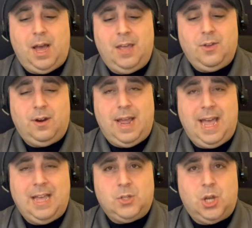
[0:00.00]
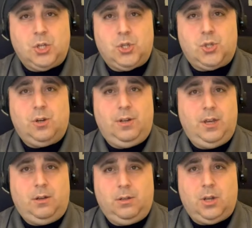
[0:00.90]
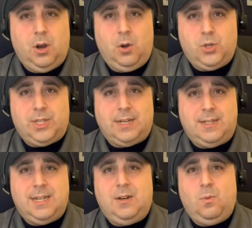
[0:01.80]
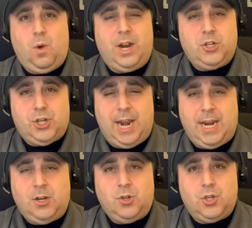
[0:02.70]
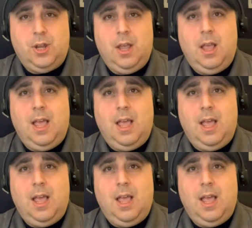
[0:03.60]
either as a surly old coach that didn't want to change,